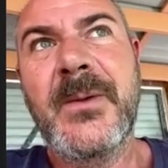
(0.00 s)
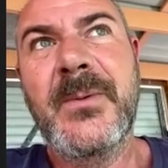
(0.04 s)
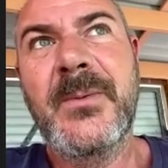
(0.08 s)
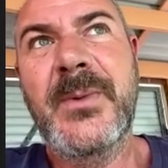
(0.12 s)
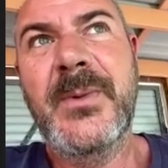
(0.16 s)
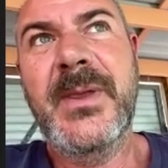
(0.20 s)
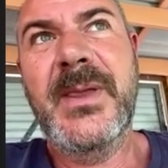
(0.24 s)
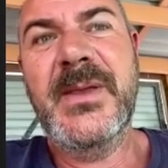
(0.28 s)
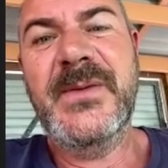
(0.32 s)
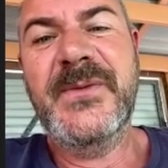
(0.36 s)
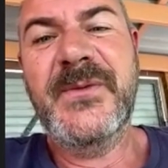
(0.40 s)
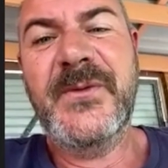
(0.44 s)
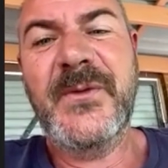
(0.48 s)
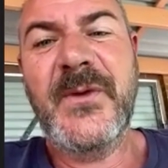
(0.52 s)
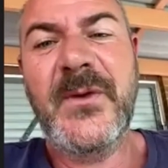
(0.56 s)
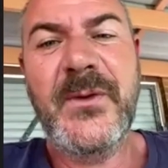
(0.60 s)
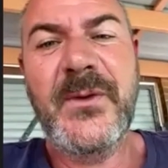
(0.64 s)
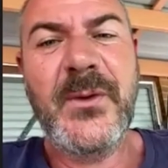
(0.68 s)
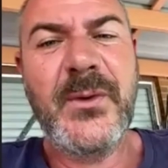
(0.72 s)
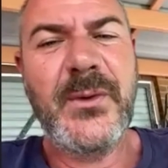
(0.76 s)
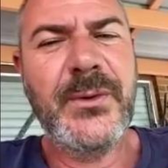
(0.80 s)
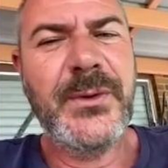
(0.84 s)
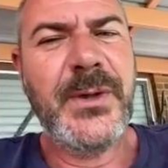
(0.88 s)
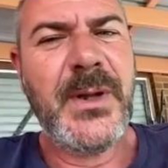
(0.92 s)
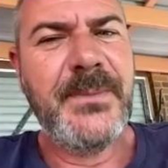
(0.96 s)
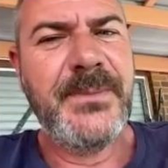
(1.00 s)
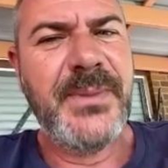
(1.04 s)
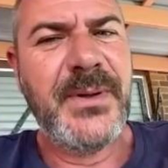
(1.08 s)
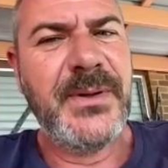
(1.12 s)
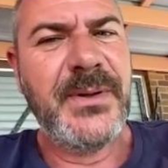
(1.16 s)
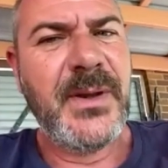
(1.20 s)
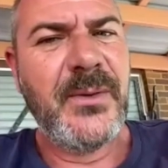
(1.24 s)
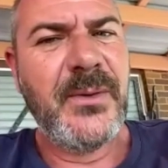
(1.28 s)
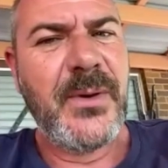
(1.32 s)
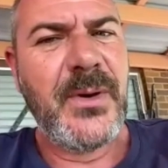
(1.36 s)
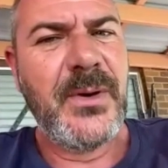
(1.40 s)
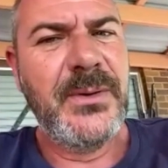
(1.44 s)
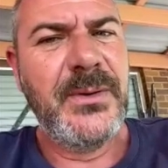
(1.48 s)
we get so caught up in
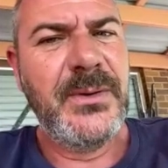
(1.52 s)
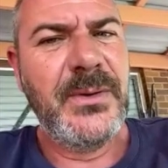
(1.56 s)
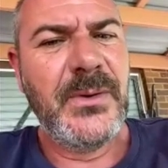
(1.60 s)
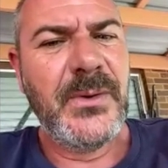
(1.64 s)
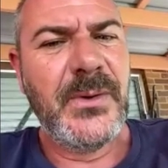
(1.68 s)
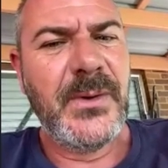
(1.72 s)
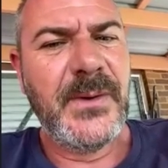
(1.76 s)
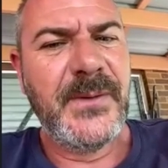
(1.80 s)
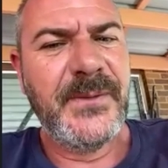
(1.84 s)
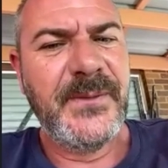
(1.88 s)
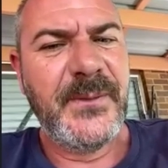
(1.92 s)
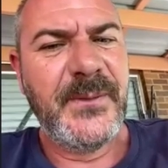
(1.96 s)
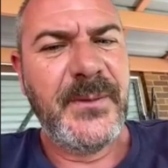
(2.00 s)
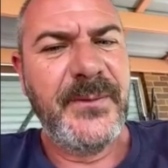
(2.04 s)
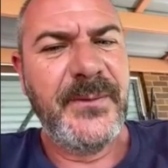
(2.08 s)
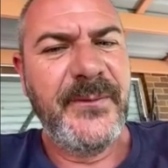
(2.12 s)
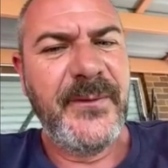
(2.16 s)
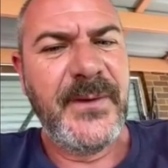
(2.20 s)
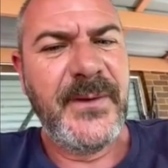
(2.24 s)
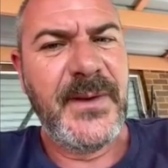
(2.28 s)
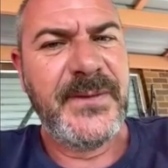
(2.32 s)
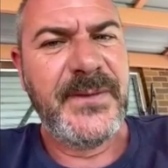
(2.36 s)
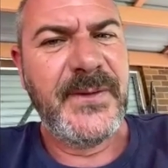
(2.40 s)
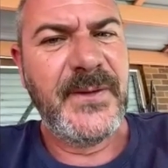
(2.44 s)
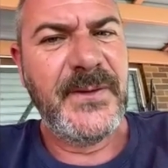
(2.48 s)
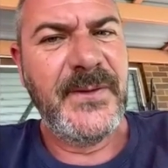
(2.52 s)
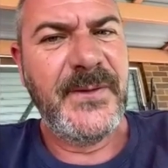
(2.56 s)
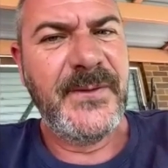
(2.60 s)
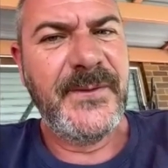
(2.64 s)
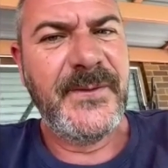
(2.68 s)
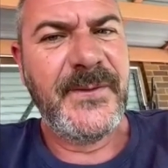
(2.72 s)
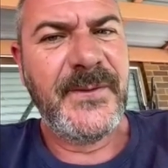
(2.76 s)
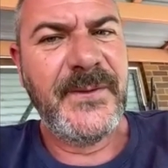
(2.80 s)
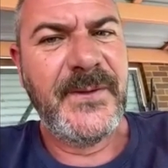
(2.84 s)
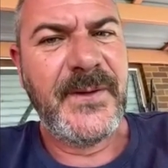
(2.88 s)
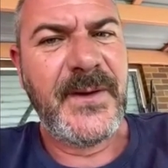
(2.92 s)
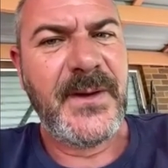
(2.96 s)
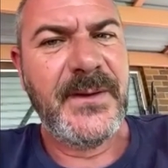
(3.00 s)
our own lives, we forget to
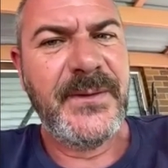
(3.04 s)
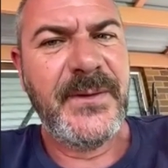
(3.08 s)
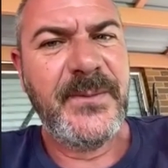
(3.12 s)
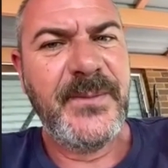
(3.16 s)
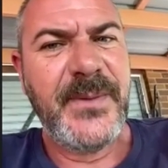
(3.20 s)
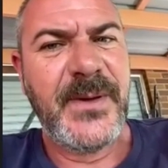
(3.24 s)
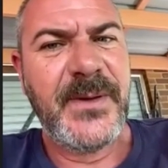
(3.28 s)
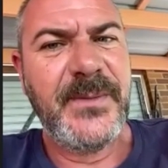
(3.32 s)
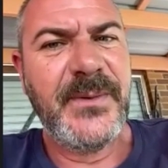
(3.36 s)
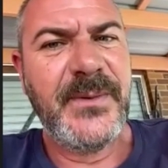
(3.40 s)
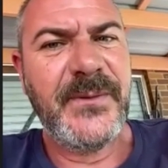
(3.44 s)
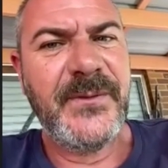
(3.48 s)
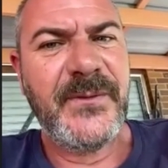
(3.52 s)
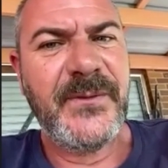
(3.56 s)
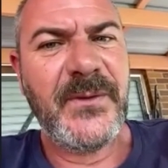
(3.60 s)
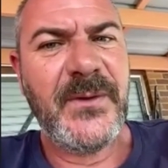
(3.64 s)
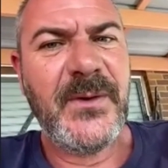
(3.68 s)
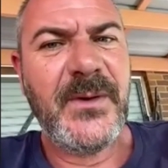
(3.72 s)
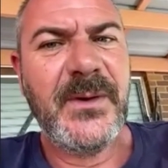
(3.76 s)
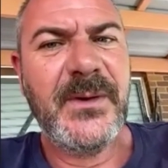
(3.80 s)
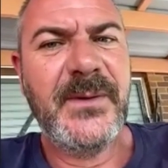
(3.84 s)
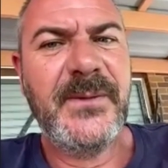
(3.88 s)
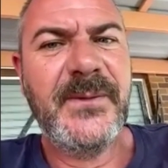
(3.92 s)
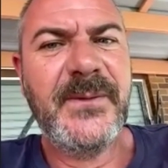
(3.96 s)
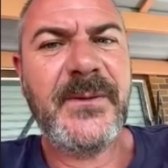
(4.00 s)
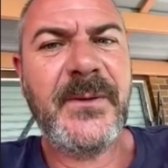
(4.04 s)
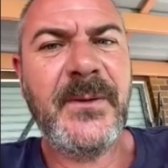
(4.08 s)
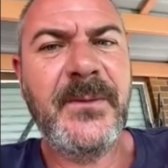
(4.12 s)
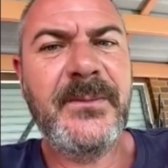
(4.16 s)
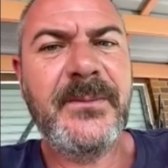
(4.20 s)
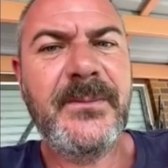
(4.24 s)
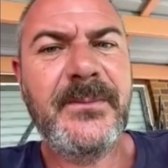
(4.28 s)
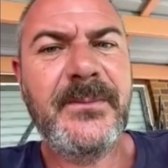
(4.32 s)
listen to other people's lives.